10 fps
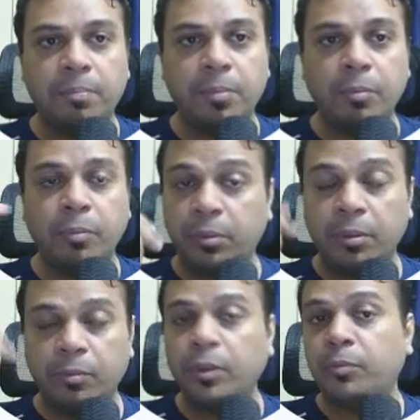with
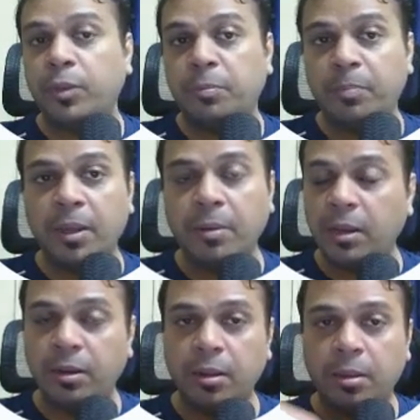paid,
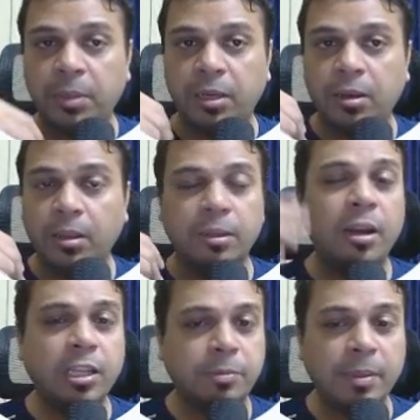I mean,
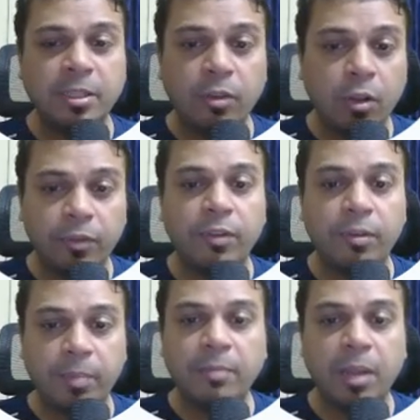there are aspects of
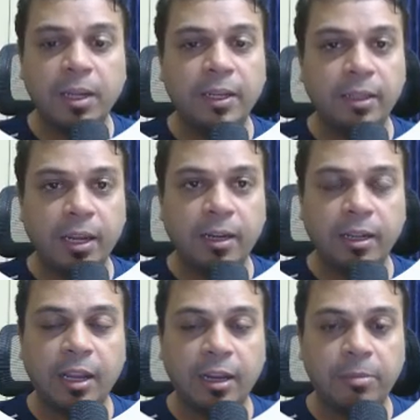even paid marketing
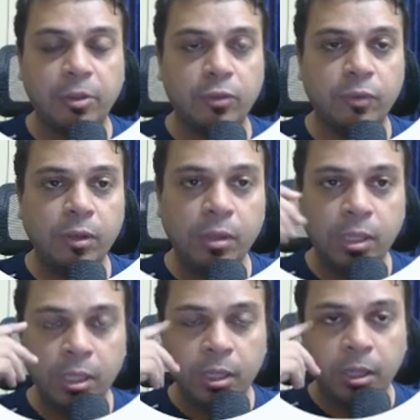that can be useful,
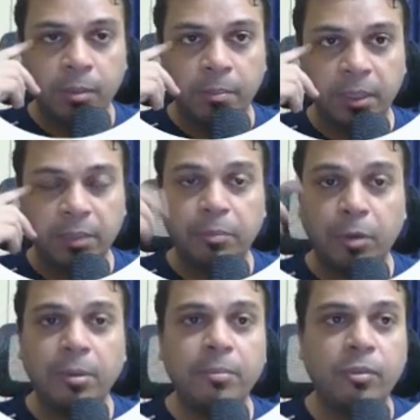but the
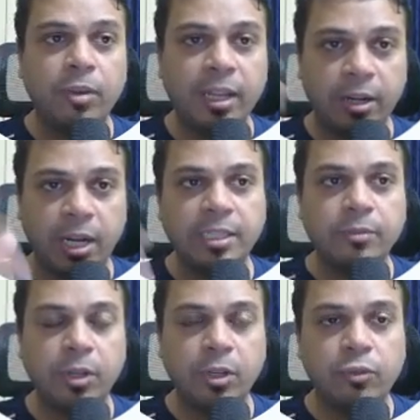problem really
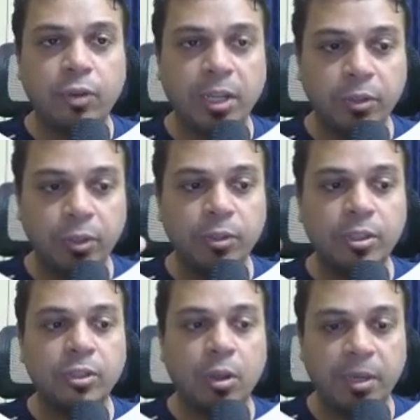arises when you try to use
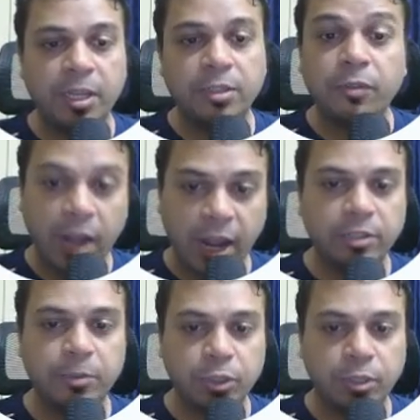this combination for
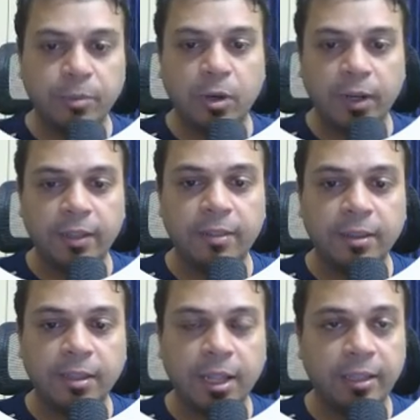attribution modeling.
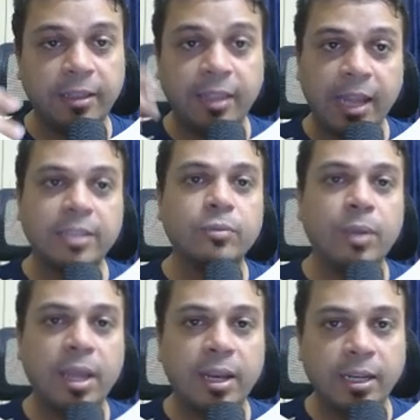I think that's
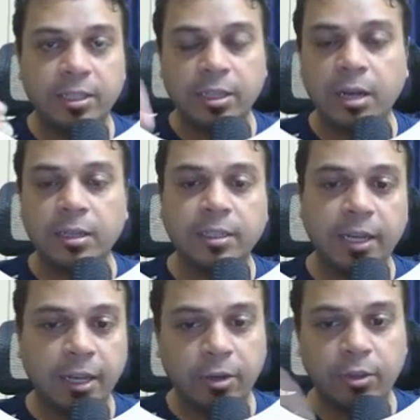where it starts
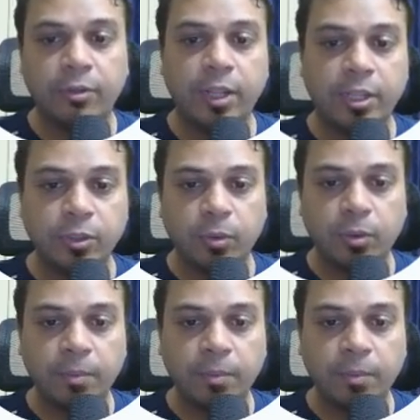getting into the gray zone.